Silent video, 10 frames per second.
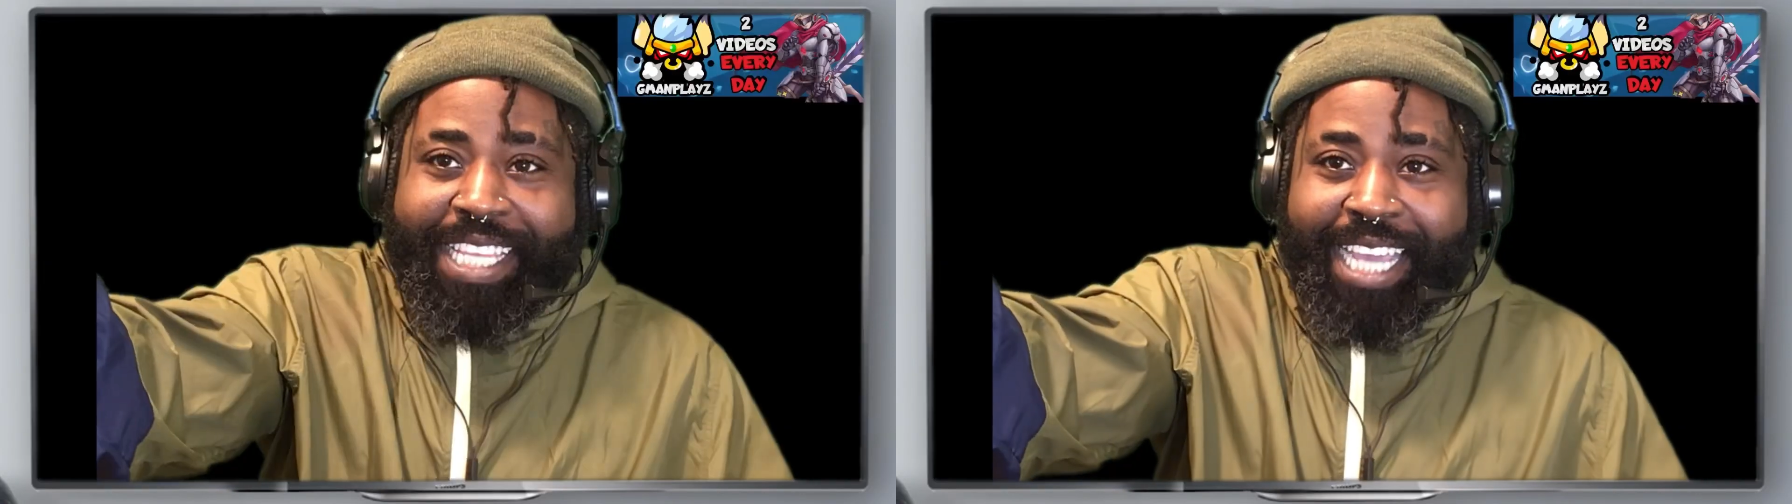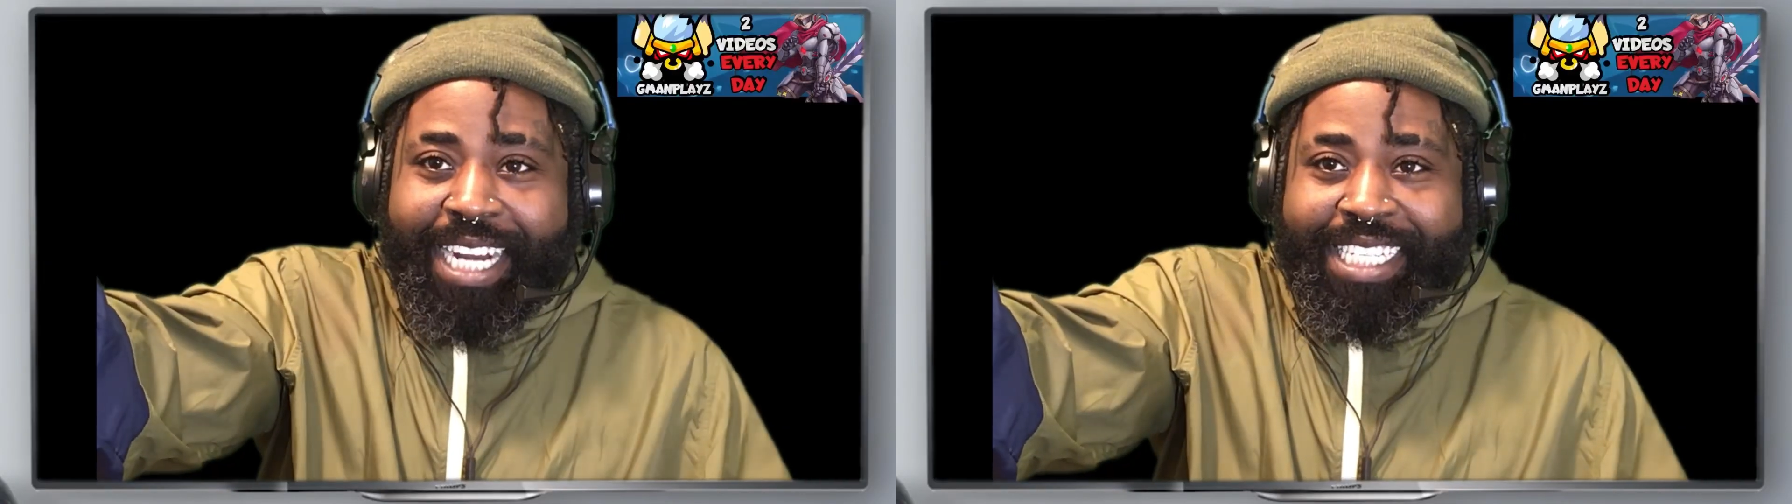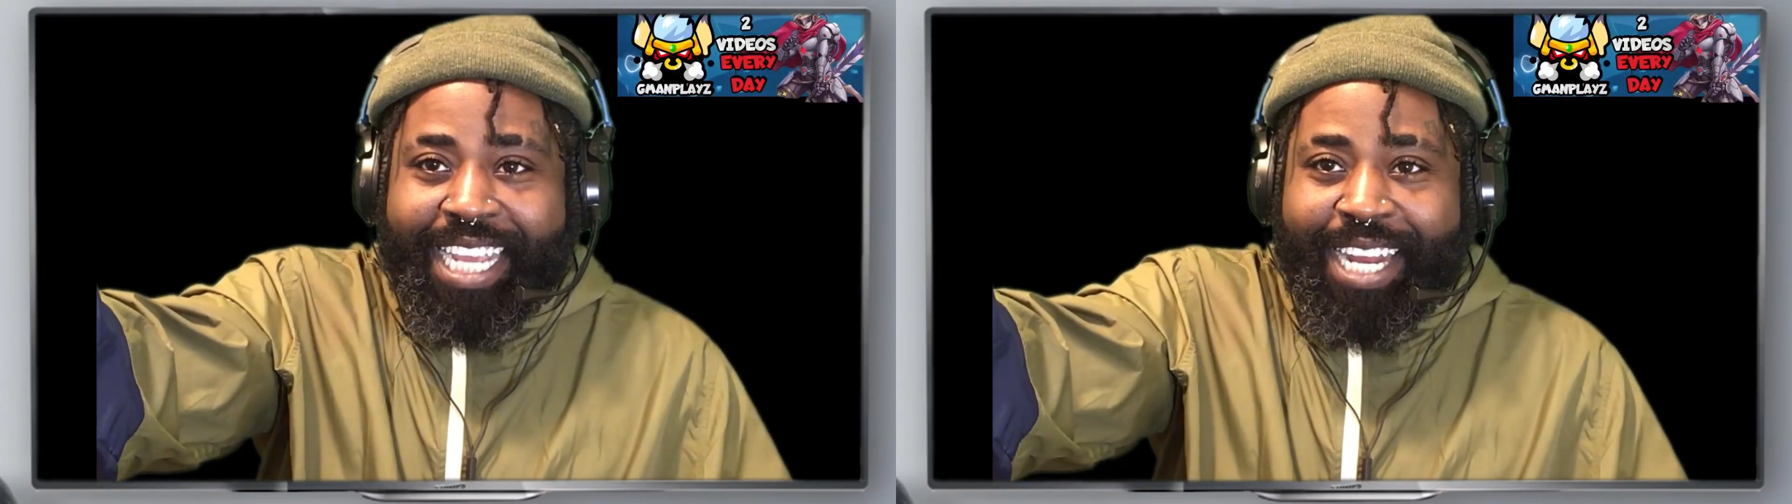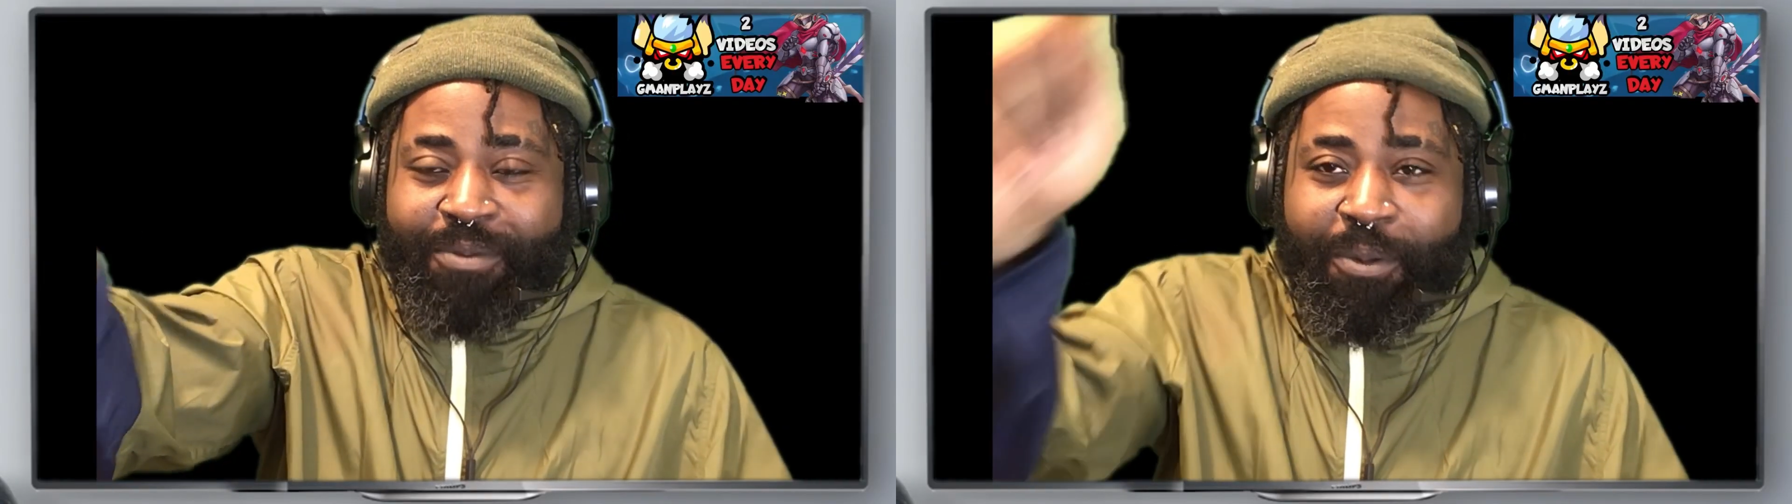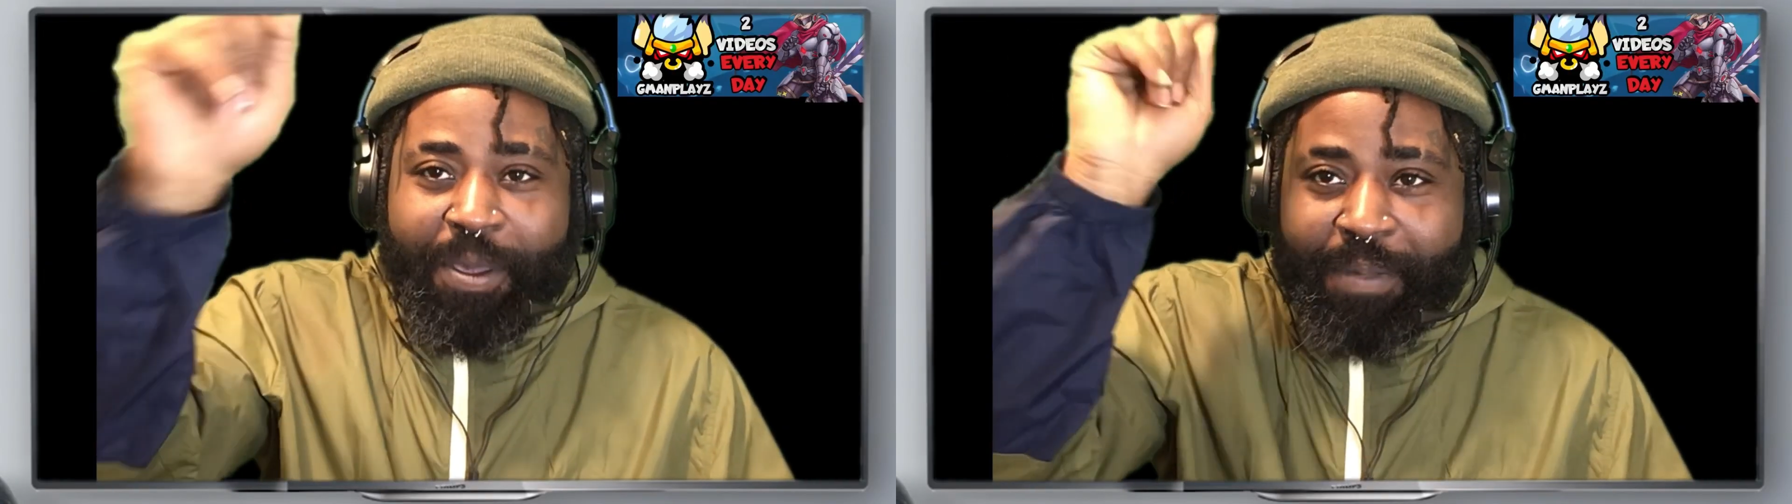Idle channel,
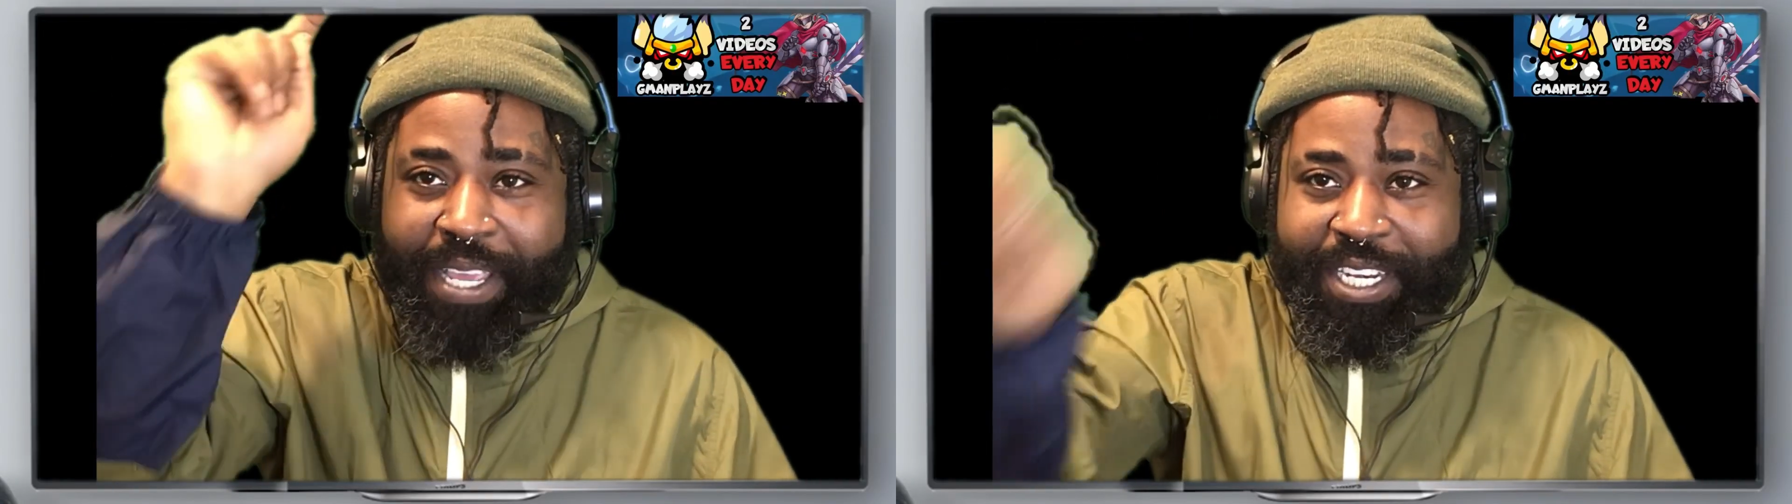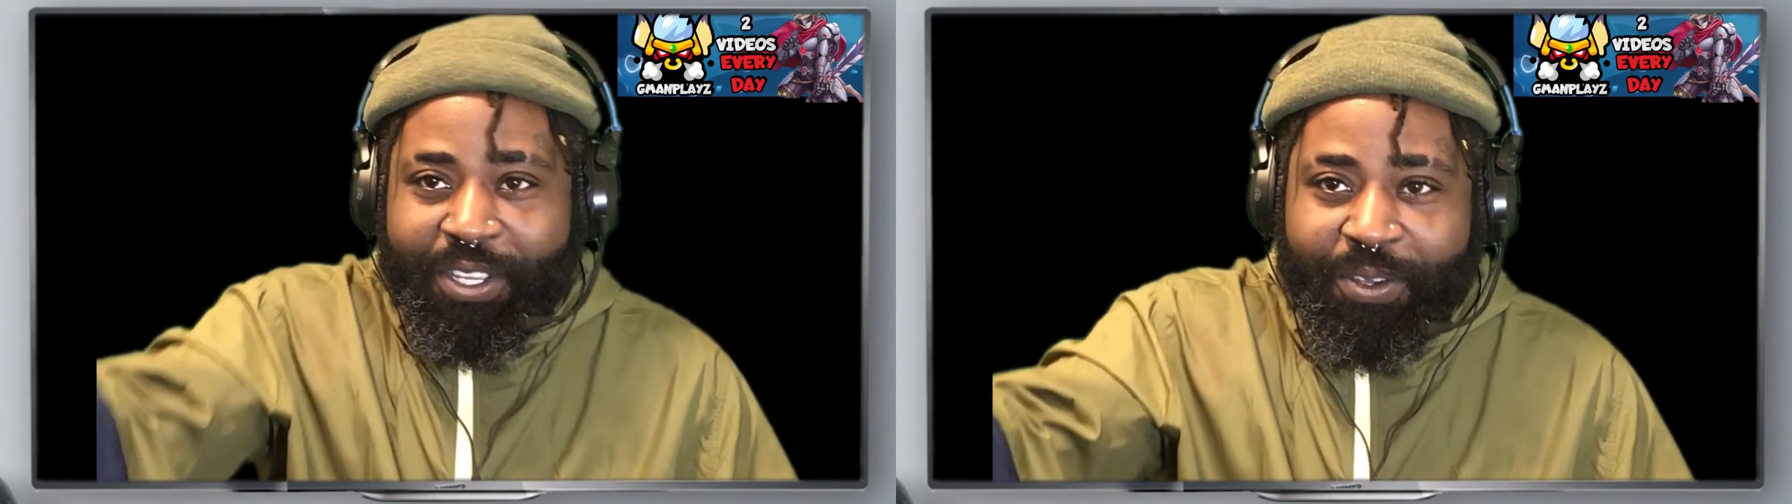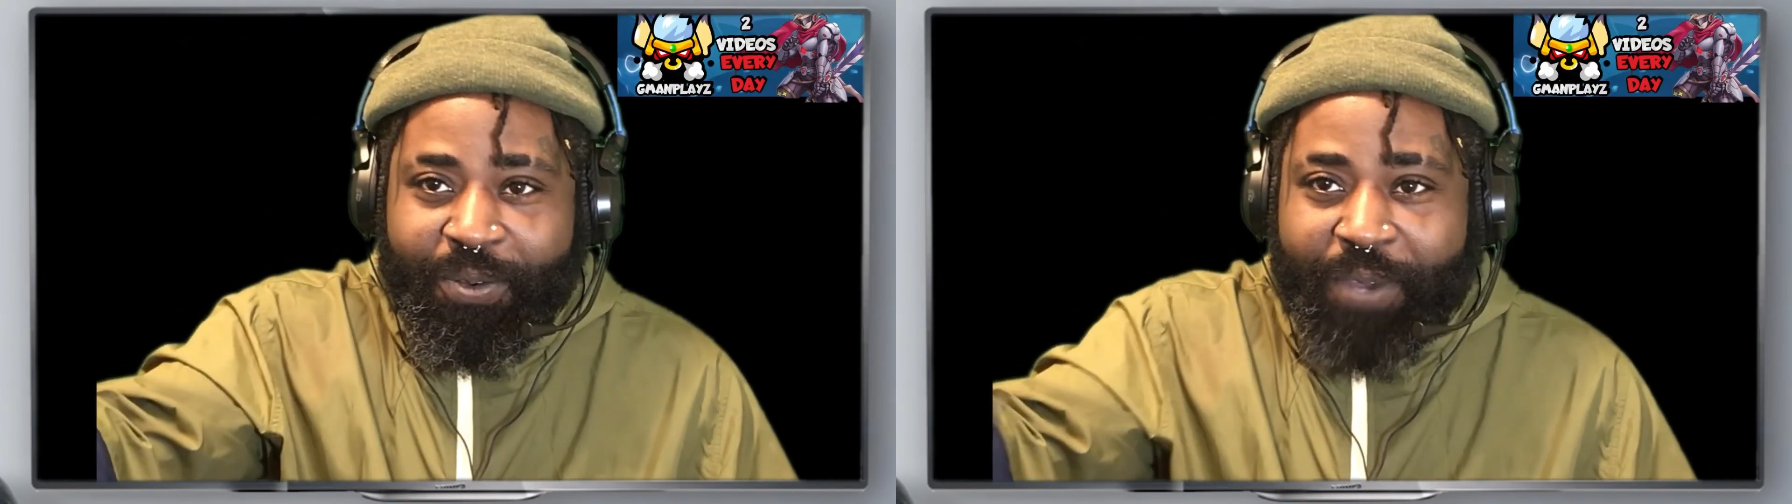where we play new